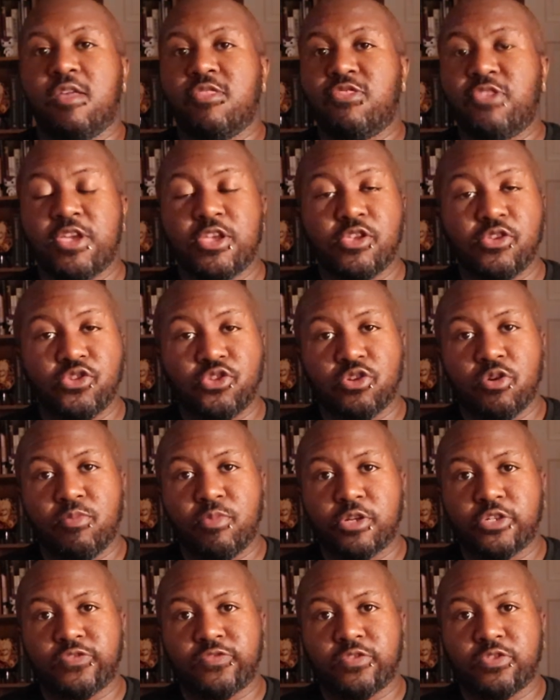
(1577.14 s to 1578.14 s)
Thank you so
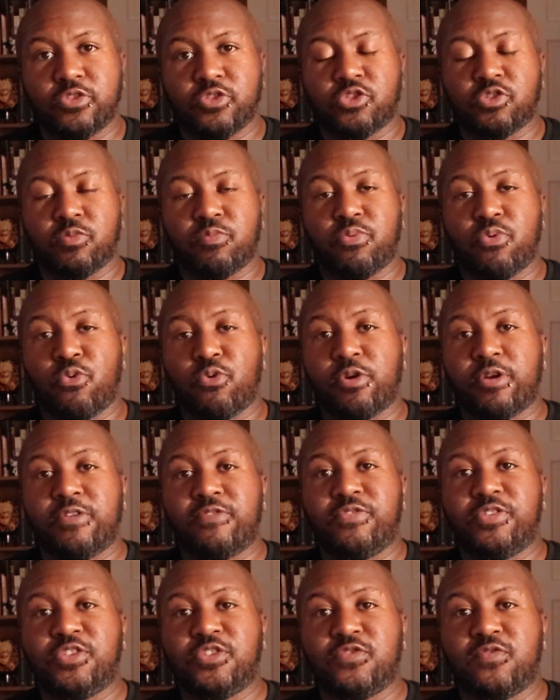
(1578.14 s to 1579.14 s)
much for the support
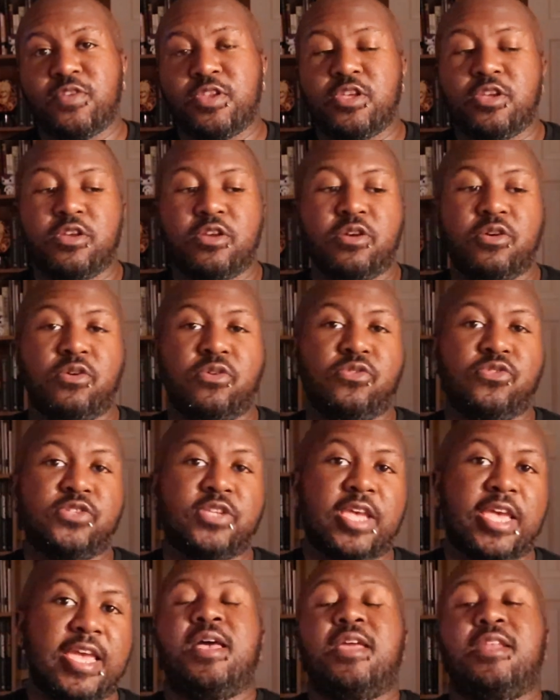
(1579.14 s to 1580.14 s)
of these
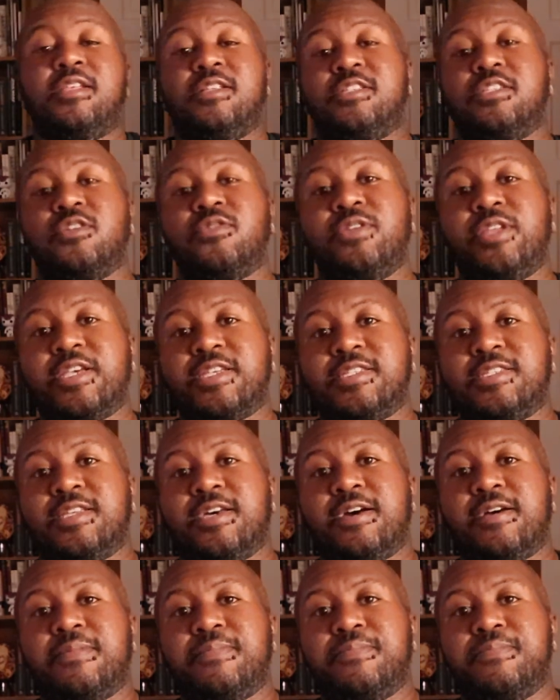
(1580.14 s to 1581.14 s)
videos, and until next
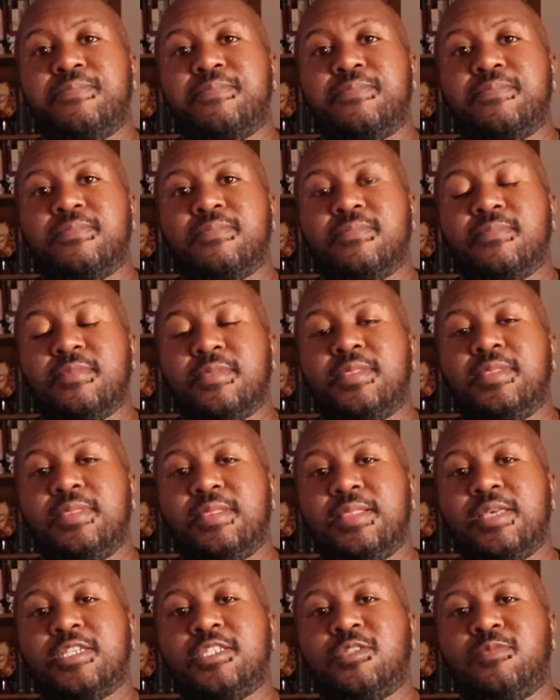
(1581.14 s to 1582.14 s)
time,
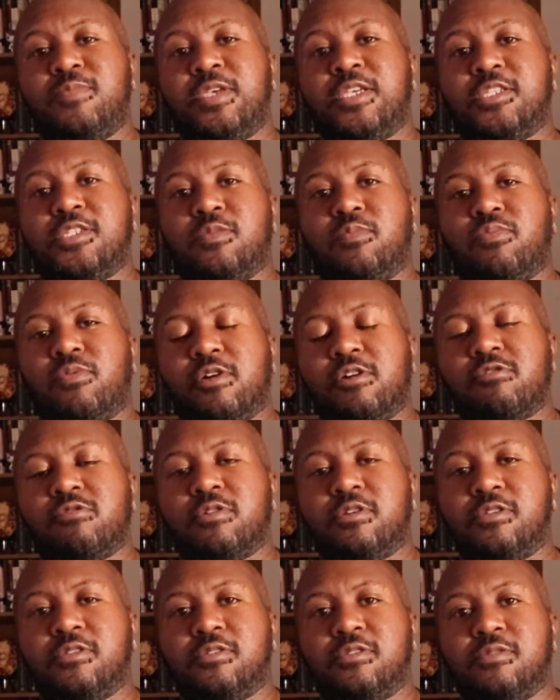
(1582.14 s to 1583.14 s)
let's make some
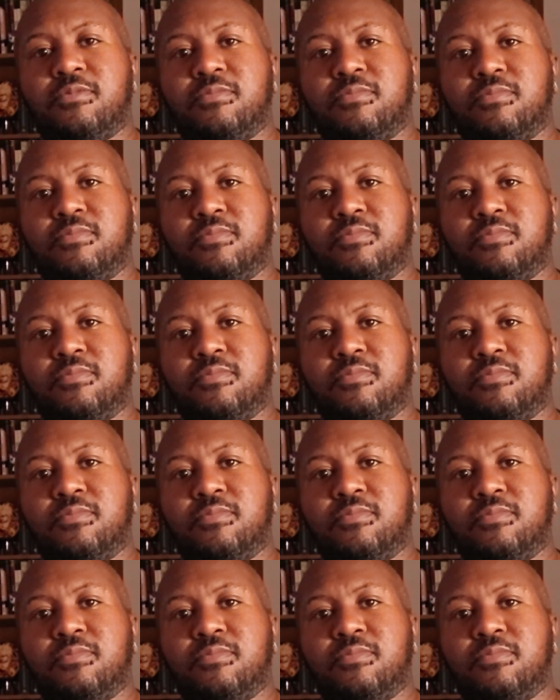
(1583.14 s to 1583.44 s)
progress.